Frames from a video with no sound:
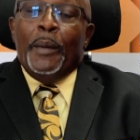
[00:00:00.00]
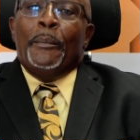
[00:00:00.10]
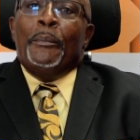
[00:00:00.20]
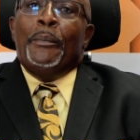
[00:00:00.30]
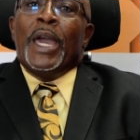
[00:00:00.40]

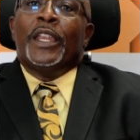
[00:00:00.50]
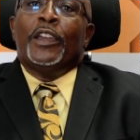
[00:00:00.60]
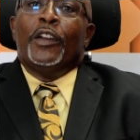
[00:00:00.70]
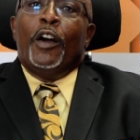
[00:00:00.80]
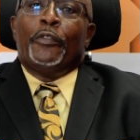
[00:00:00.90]

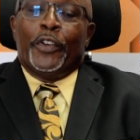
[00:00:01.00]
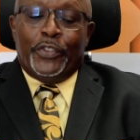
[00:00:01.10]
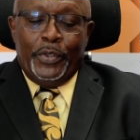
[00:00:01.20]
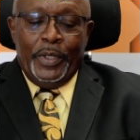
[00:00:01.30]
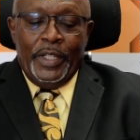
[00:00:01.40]
many of our
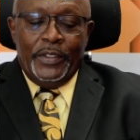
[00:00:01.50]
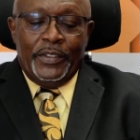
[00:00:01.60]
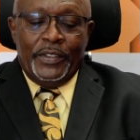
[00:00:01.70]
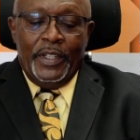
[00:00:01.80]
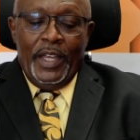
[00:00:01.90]

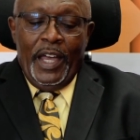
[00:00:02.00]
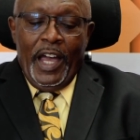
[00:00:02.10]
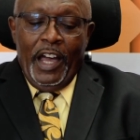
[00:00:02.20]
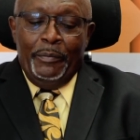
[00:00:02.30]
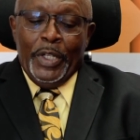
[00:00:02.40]
students
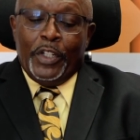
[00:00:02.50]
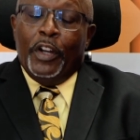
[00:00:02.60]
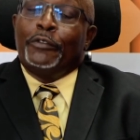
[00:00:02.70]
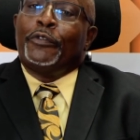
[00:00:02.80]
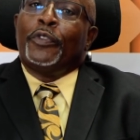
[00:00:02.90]
have been
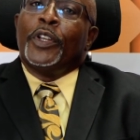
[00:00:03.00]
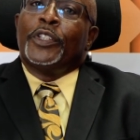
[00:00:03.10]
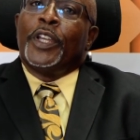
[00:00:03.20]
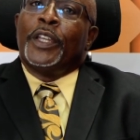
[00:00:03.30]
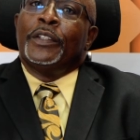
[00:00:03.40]

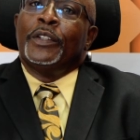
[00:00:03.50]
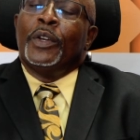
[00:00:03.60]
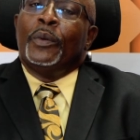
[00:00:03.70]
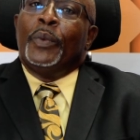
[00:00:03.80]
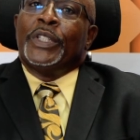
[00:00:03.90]
confronted
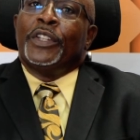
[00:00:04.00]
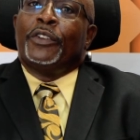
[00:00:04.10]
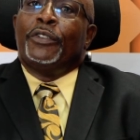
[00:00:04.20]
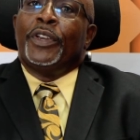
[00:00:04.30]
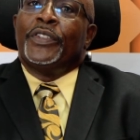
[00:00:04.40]
with
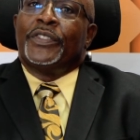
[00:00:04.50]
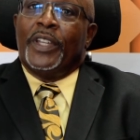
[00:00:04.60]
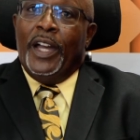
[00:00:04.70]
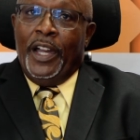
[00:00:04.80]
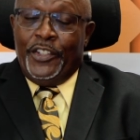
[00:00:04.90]
increased
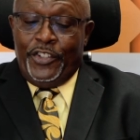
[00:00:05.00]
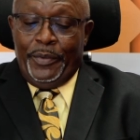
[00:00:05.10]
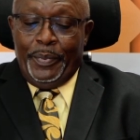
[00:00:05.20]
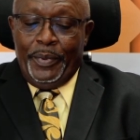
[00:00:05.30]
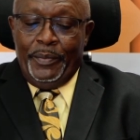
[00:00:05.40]
hardship,
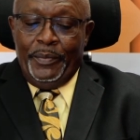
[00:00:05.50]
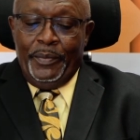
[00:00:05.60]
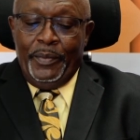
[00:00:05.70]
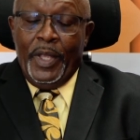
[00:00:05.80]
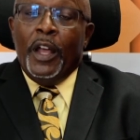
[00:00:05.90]

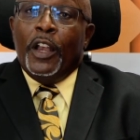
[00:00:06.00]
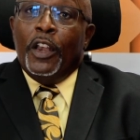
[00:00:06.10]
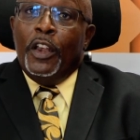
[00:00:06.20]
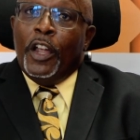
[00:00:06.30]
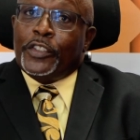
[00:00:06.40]

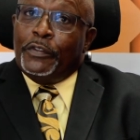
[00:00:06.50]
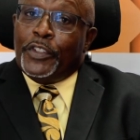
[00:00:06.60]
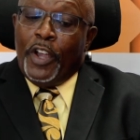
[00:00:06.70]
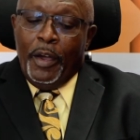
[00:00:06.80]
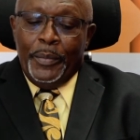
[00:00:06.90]
loss of
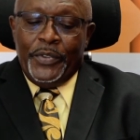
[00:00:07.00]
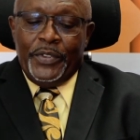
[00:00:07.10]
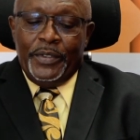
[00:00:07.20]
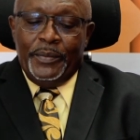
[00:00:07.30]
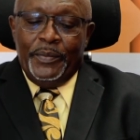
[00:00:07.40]

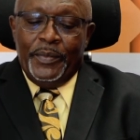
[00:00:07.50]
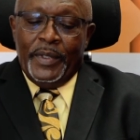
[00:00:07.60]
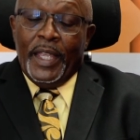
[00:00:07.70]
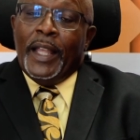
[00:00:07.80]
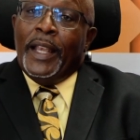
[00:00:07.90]
jobs,
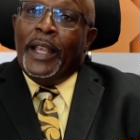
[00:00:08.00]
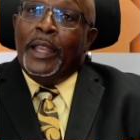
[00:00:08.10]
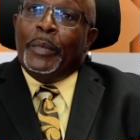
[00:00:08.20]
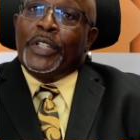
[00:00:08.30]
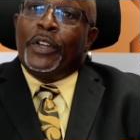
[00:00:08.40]

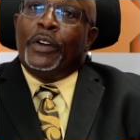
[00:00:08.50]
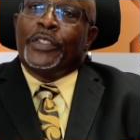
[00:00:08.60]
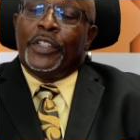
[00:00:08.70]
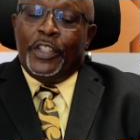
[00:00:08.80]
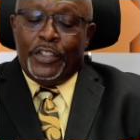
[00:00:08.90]
limited
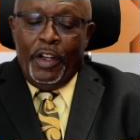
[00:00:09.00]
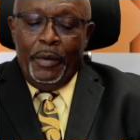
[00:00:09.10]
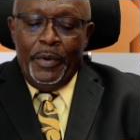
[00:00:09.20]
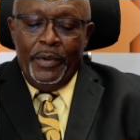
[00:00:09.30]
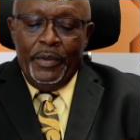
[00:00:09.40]
hours on the
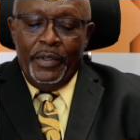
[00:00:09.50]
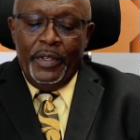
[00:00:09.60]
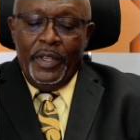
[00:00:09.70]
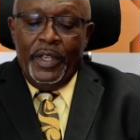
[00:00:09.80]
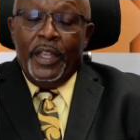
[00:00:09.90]
job,
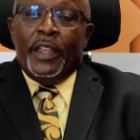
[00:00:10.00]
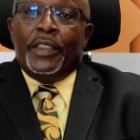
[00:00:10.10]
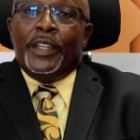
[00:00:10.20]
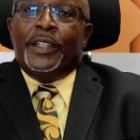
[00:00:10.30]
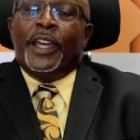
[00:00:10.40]

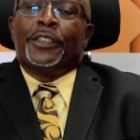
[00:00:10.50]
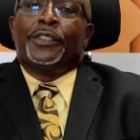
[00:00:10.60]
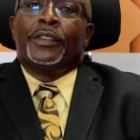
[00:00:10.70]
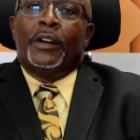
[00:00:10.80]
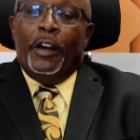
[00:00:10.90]
the
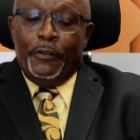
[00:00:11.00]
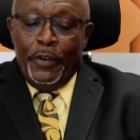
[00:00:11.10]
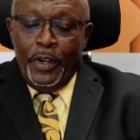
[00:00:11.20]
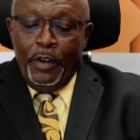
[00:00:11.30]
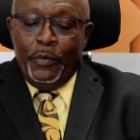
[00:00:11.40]
death of
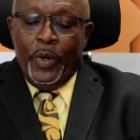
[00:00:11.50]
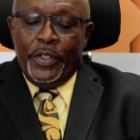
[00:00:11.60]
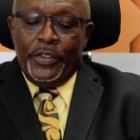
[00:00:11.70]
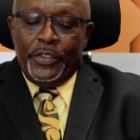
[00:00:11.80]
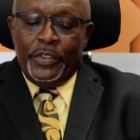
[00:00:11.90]
loved
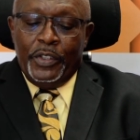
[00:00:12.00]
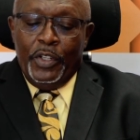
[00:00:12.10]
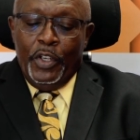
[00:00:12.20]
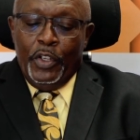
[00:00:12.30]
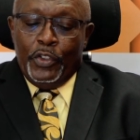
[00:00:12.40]
ones,
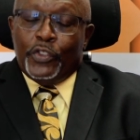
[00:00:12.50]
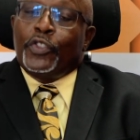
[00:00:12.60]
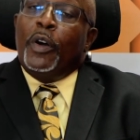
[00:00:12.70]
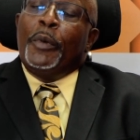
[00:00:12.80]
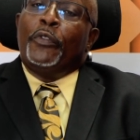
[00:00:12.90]

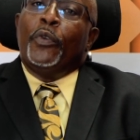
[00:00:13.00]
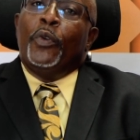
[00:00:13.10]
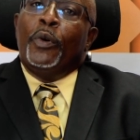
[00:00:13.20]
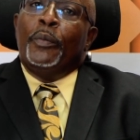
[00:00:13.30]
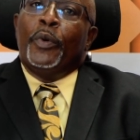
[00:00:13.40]
some of
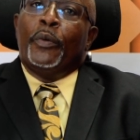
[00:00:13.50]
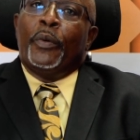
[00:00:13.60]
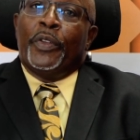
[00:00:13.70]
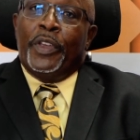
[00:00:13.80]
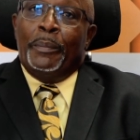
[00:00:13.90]
whom were their